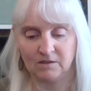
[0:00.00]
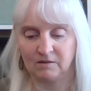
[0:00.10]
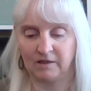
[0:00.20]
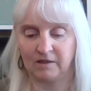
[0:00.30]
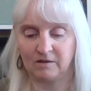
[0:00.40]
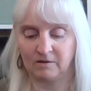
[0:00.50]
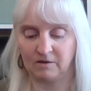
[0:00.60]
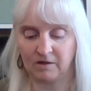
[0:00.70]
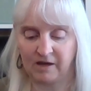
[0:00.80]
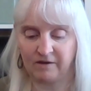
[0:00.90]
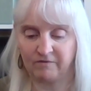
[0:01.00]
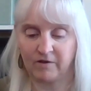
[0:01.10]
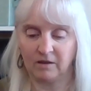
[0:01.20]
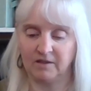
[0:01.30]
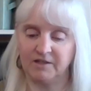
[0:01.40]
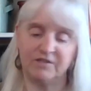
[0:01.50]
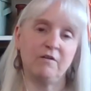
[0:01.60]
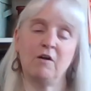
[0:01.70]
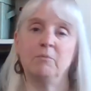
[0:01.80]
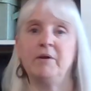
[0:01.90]
like, I've got a list of
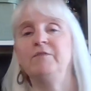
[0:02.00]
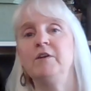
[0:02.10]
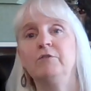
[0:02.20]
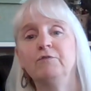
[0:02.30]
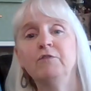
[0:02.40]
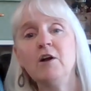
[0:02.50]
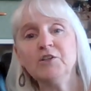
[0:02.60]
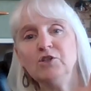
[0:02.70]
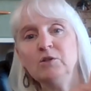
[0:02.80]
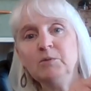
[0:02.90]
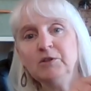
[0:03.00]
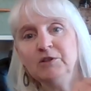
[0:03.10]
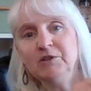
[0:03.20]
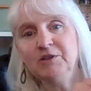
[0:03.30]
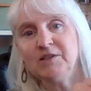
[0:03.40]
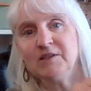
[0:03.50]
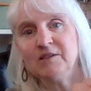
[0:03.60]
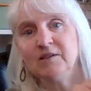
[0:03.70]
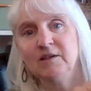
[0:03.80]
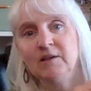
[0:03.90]
all of my favorite
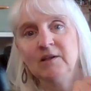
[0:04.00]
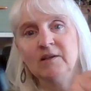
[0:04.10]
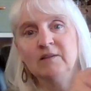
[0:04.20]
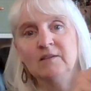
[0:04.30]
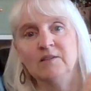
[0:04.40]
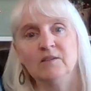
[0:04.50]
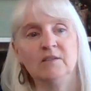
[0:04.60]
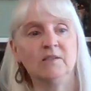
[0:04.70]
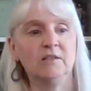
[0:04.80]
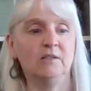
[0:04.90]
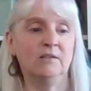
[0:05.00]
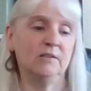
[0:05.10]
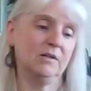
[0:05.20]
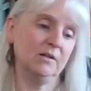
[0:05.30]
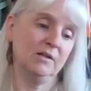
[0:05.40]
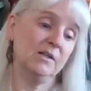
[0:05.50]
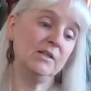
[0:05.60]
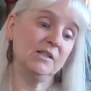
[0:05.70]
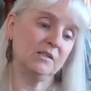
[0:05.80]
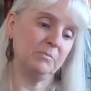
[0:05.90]
Flosstubers. This list is
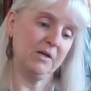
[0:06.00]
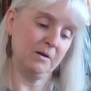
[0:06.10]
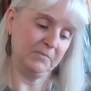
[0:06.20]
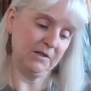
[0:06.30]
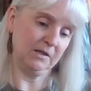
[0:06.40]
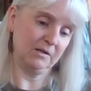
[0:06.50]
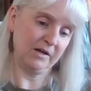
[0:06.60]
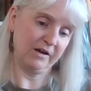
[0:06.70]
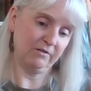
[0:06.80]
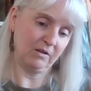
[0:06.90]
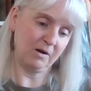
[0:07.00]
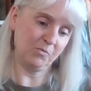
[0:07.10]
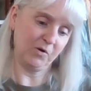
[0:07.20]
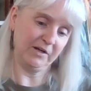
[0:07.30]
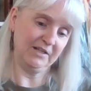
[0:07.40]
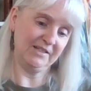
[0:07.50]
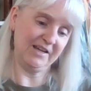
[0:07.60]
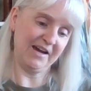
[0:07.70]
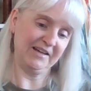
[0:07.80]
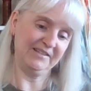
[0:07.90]
needs to be updated. I have a lot more I need
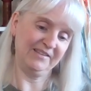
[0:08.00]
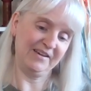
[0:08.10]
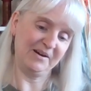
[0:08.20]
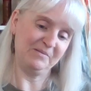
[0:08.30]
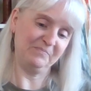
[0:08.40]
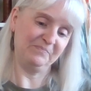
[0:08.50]
to add to that.